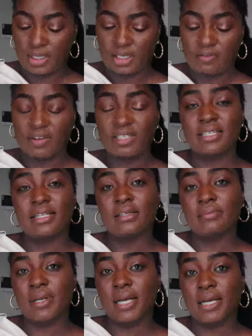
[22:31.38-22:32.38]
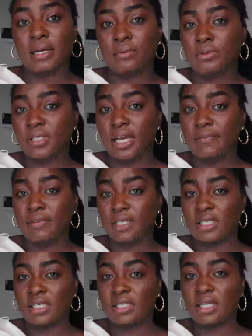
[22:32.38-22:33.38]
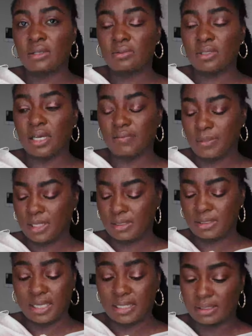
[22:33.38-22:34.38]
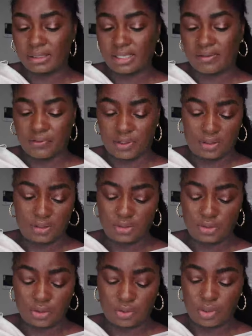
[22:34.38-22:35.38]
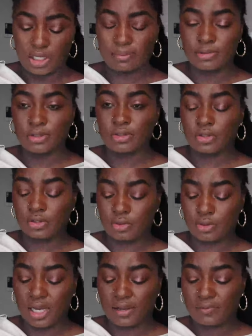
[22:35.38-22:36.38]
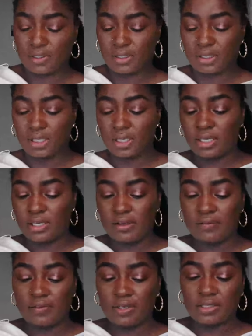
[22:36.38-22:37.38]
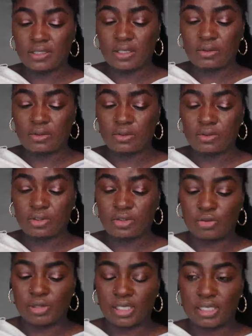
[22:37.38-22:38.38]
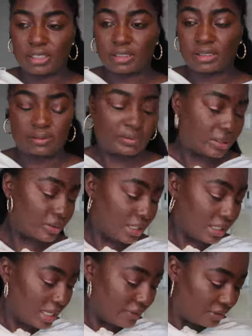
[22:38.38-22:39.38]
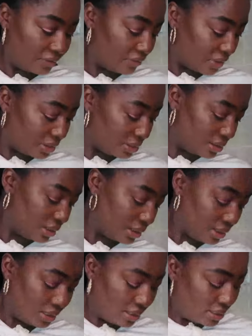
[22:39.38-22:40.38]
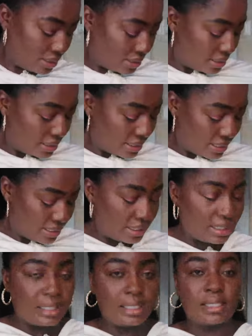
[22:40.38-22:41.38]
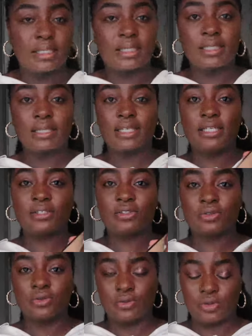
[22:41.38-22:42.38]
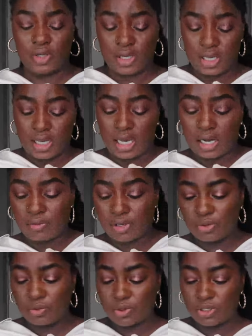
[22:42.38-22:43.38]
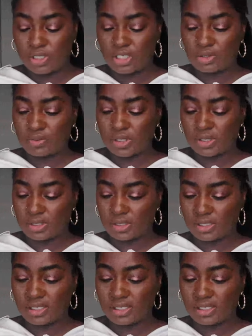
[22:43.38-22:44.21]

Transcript: If I send it back, I won't have it again. I won't have my size ever. So I'm just going to have it fixed. I'll go to a shoemaker just around and have it fixed. And these two, I already wore these ones.